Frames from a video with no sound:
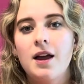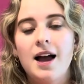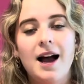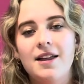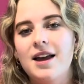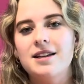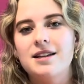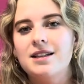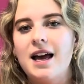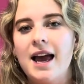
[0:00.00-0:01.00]
At the end of
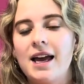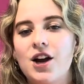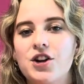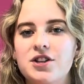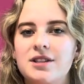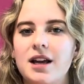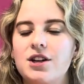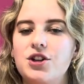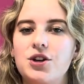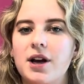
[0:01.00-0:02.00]
the day,
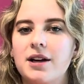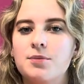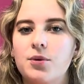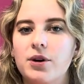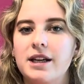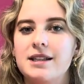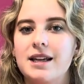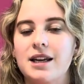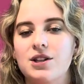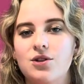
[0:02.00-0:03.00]
understanding UCAS points
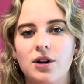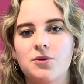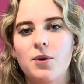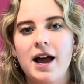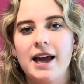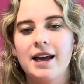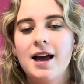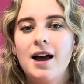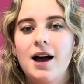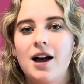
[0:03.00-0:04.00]
in a solid way
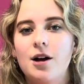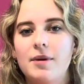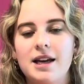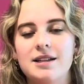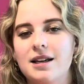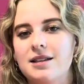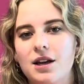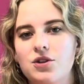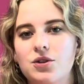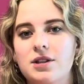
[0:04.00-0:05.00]
is
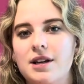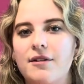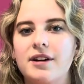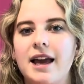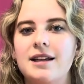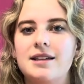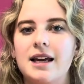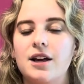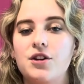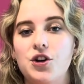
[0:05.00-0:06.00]
essential to
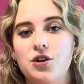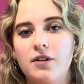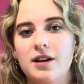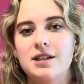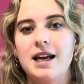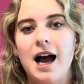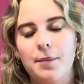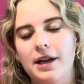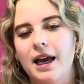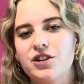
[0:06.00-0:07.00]
navigating the university
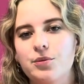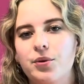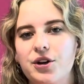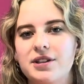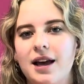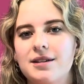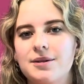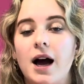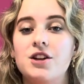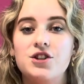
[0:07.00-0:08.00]
application process.
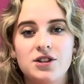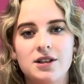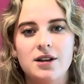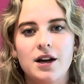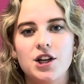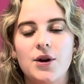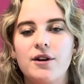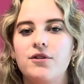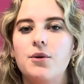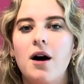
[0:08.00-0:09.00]
And just a side note,
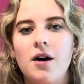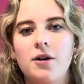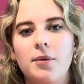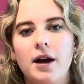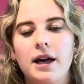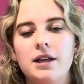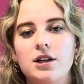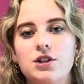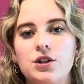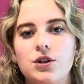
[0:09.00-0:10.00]
if you are applying
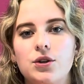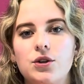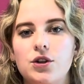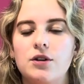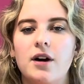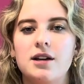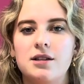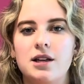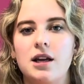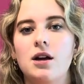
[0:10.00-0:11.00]
to
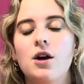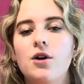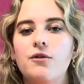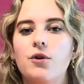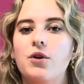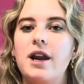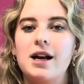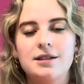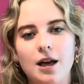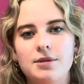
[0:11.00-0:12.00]
university for
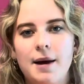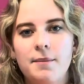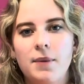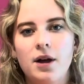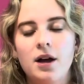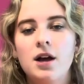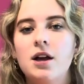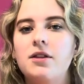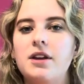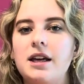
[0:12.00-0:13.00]
next September,
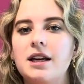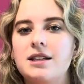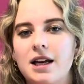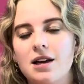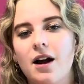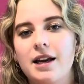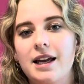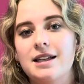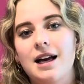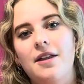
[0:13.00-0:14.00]
the deadline
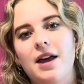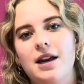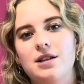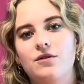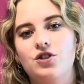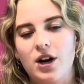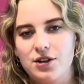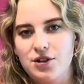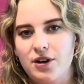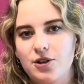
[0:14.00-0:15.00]
is at the end of
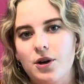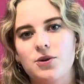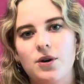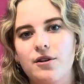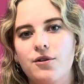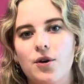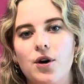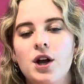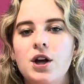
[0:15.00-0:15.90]
January 2024.